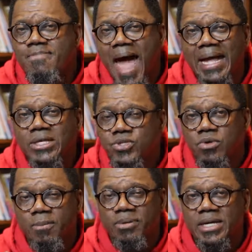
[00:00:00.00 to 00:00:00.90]
back
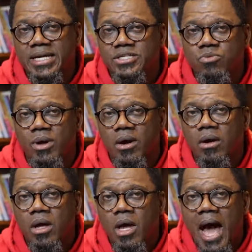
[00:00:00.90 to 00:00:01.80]
into a place where
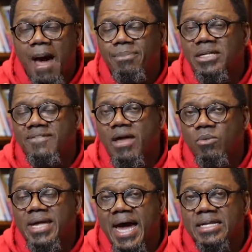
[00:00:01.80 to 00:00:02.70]
I believe that
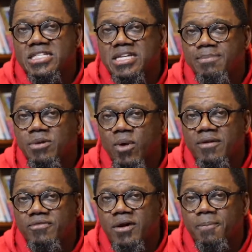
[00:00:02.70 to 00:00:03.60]
we kind of stepped away
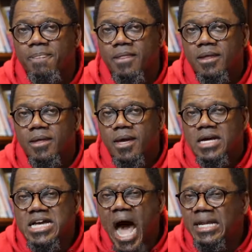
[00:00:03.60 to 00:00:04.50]
from.
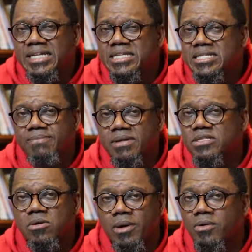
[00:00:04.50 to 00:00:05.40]
God did something
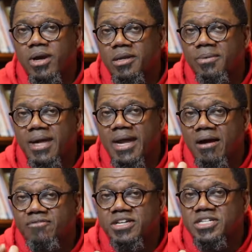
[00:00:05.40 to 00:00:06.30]
so incredible in
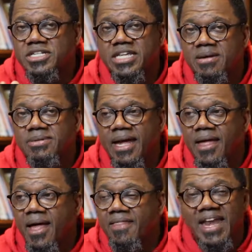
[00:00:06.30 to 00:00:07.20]
our Vision Team Day
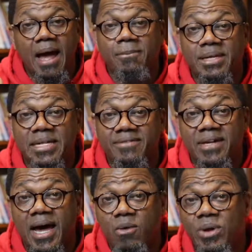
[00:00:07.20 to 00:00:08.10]
that I'm believing
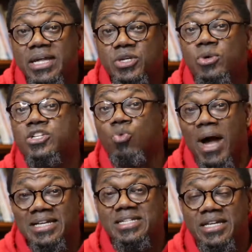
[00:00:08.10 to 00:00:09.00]
God we can do it
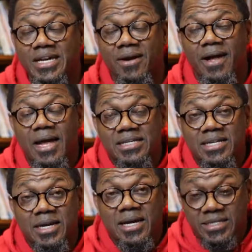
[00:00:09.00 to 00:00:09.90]
twice a year
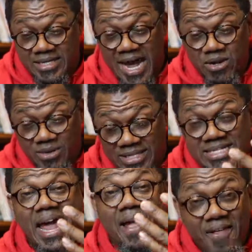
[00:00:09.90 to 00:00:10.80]
to not only
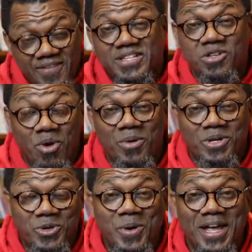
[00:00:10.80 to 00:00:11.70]
say this is what we're
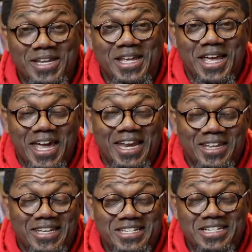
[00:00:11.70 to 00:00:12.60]
doing
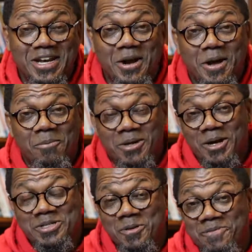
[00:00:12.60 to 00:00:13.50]
in this year, but
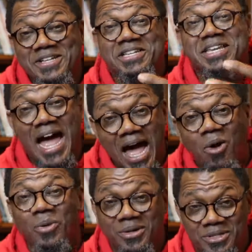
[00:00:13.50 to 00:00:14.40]
also this is
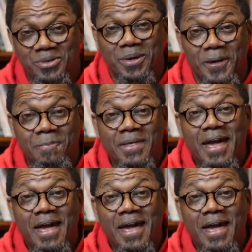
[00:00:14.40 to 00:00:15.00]
how we're doing